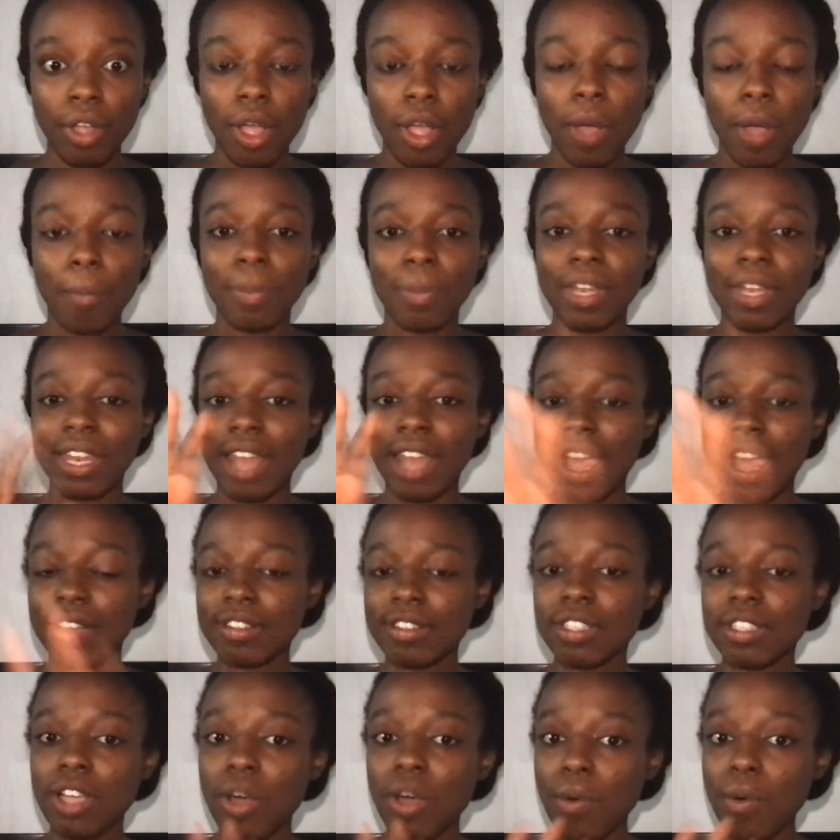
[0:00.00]
But then after
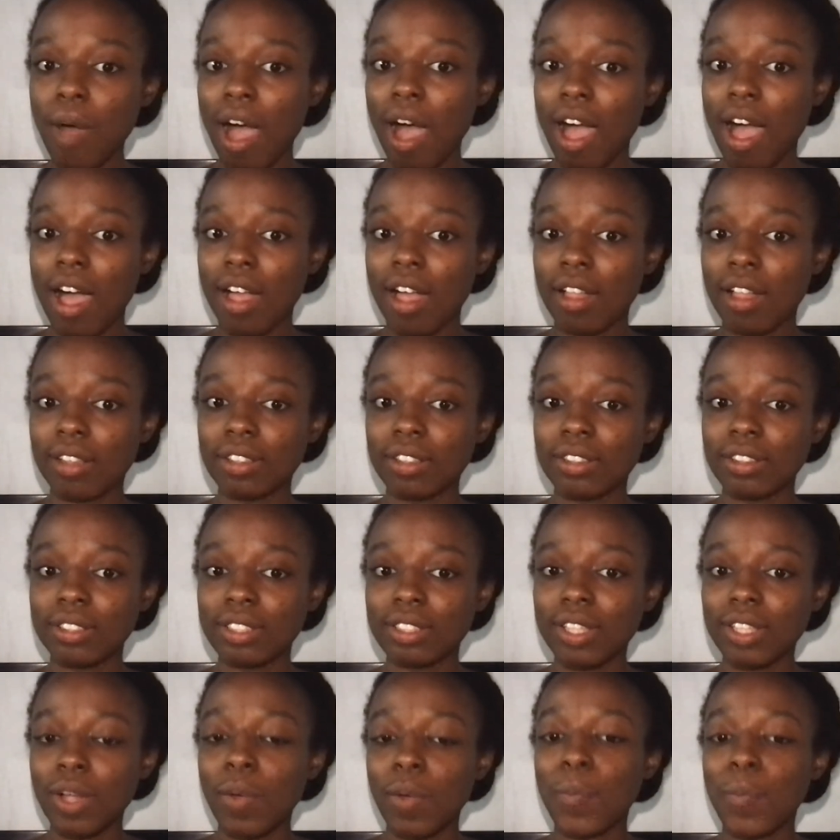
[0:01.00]
a while,
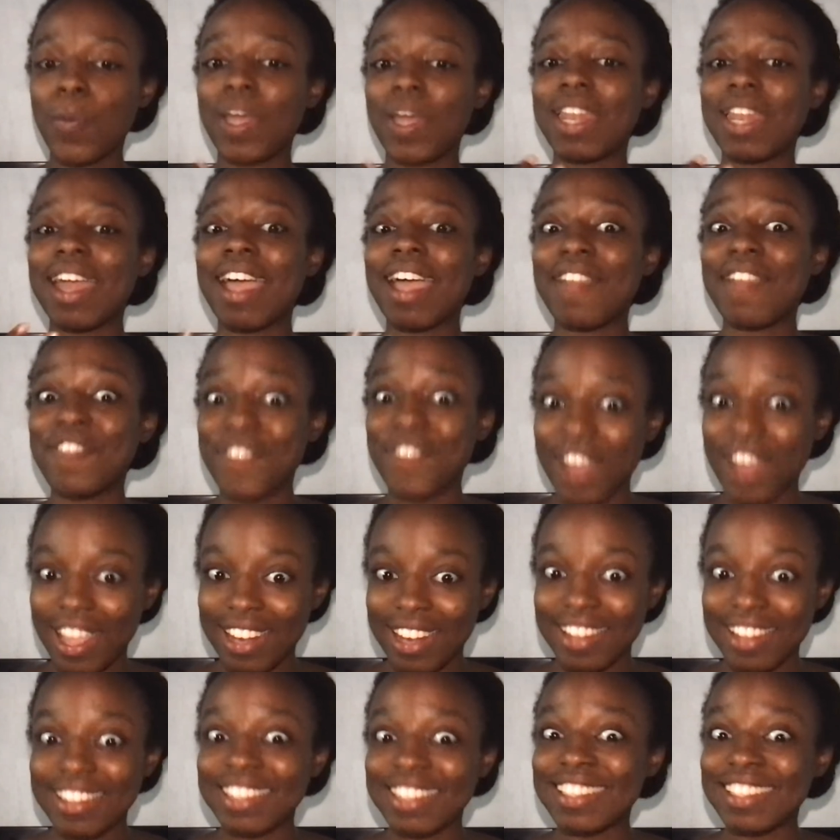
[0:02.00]
when I
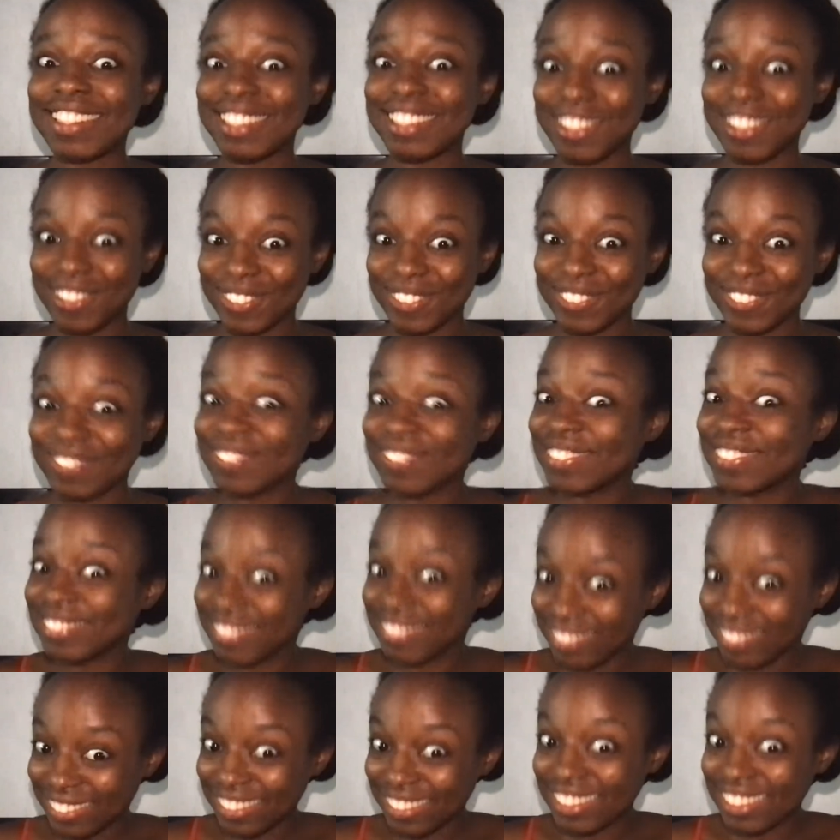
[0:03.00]
finally,
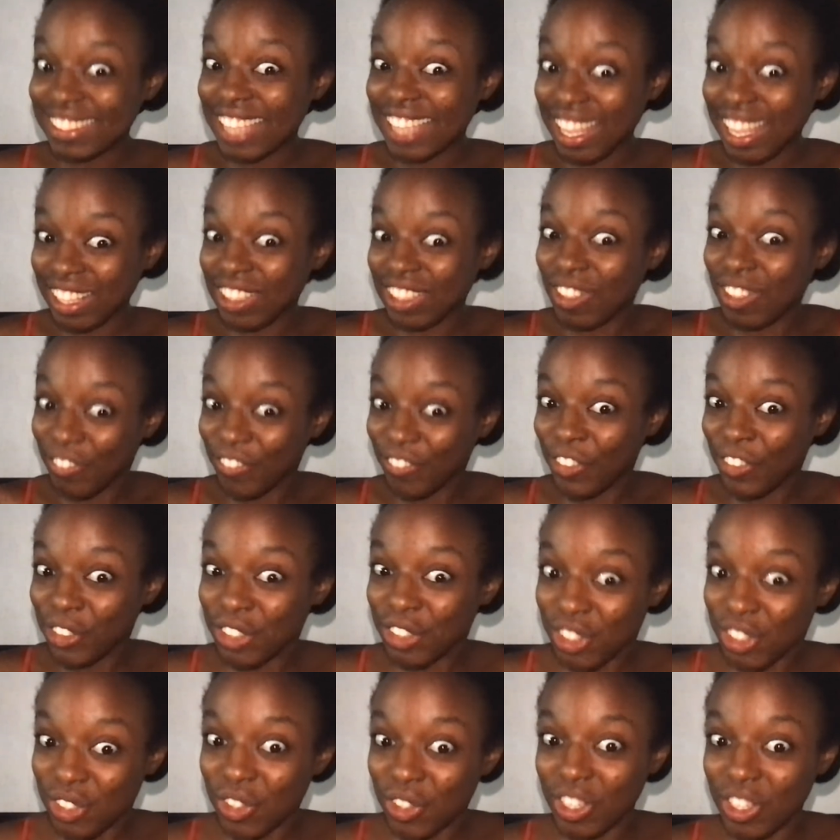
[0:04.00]
tell the full
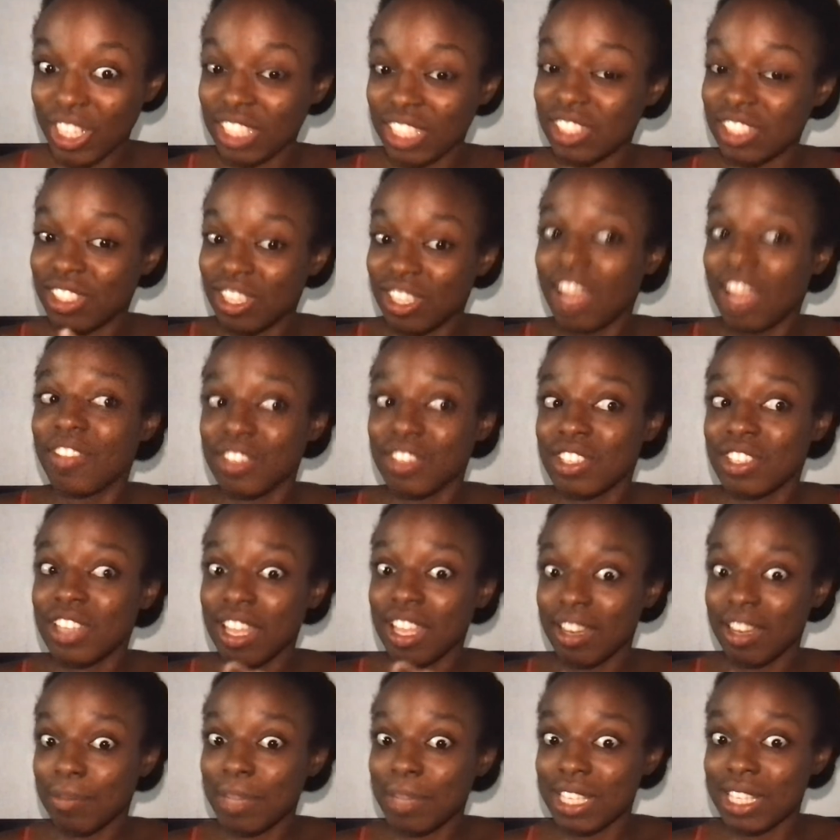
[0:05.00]
story, because you have to let
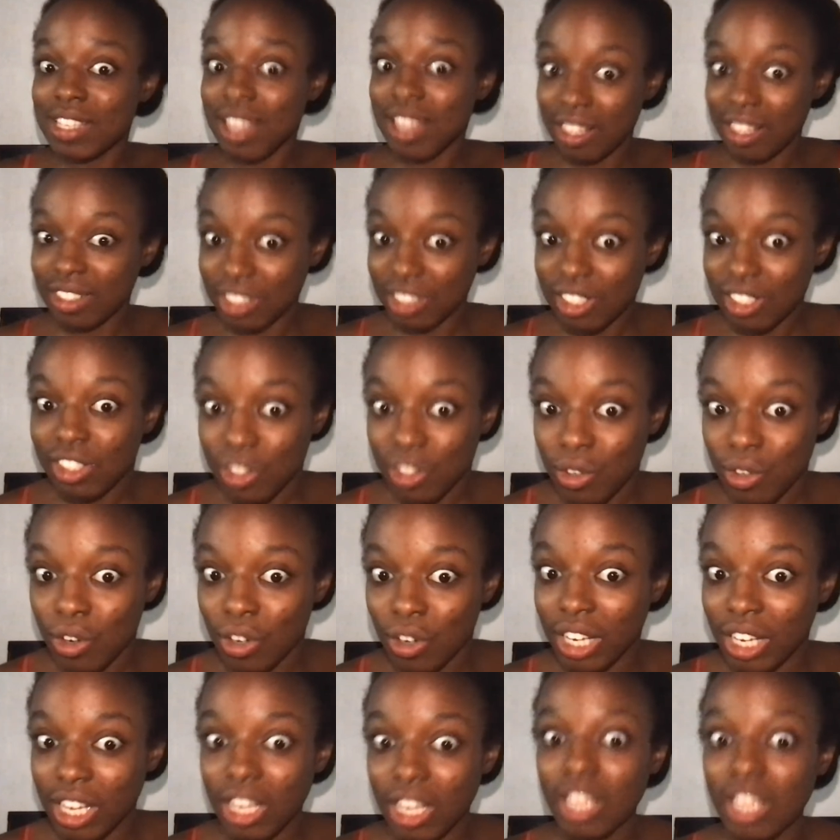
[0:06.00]
me tell the
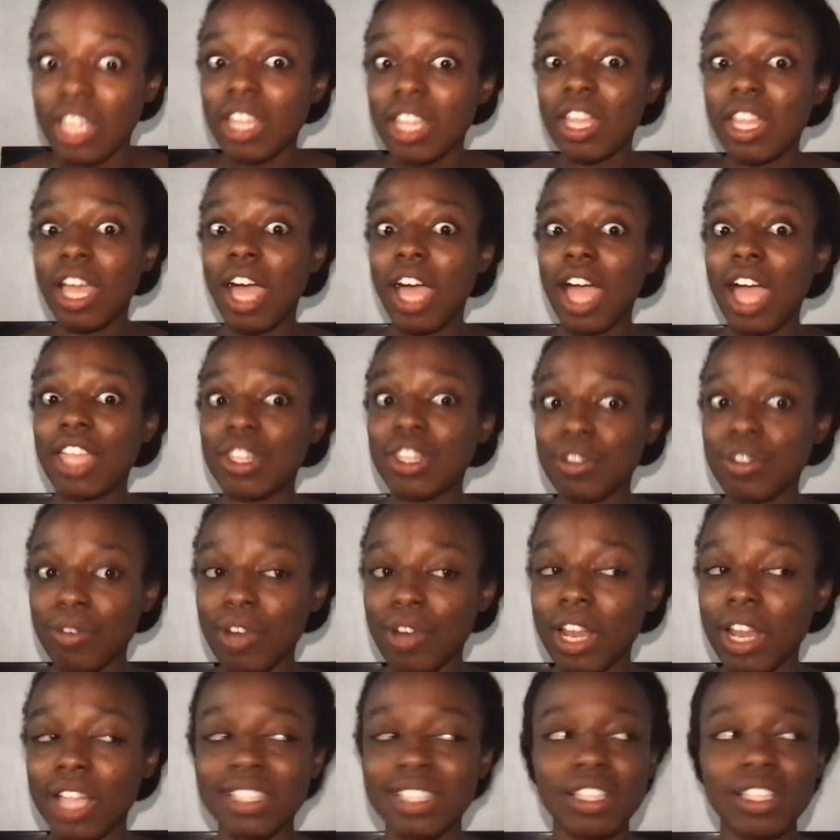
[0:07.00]
story, you
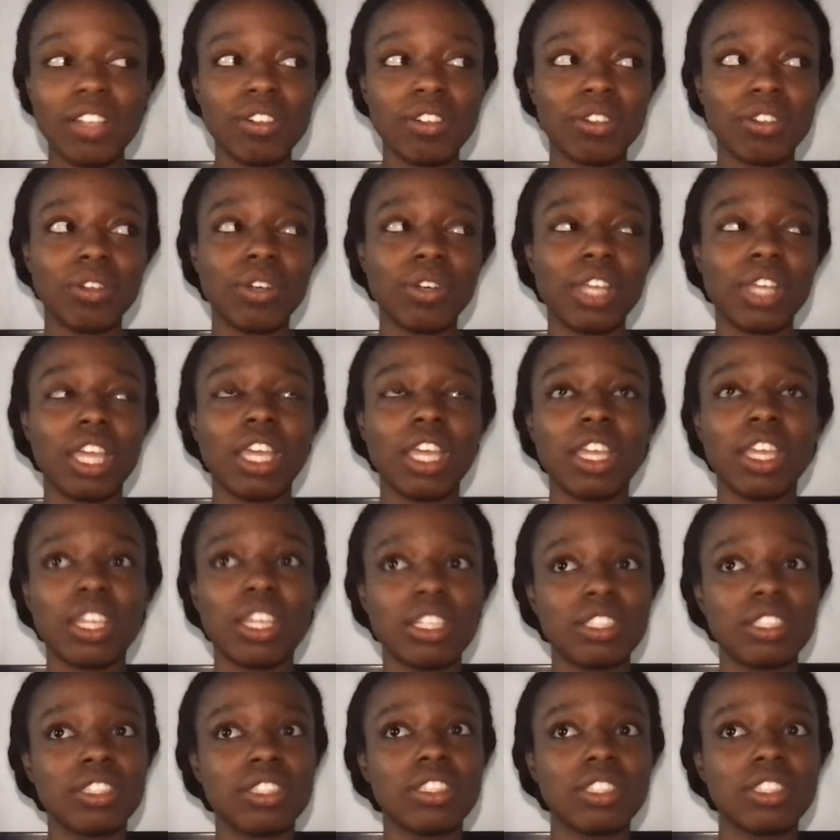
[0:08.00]
realize, oh, okay,
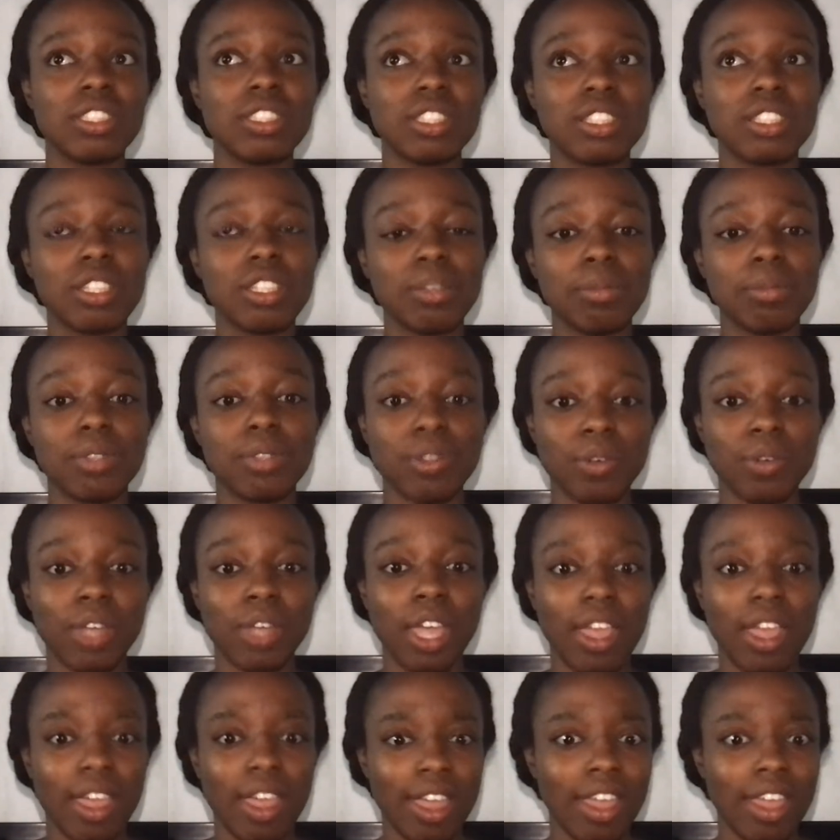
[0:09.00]
she seems
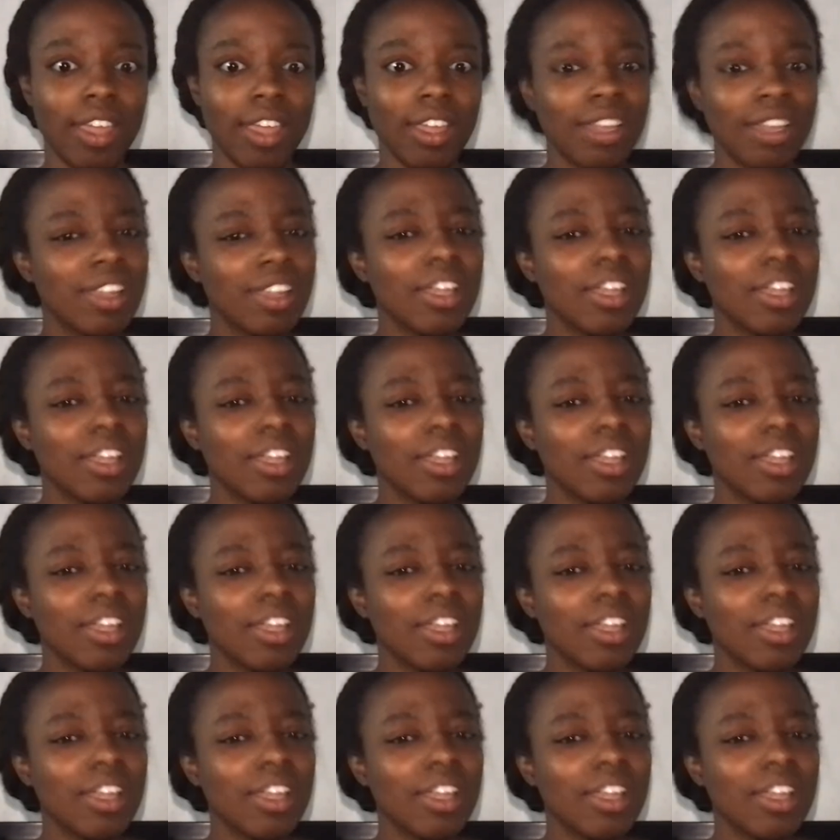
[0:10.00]
okay.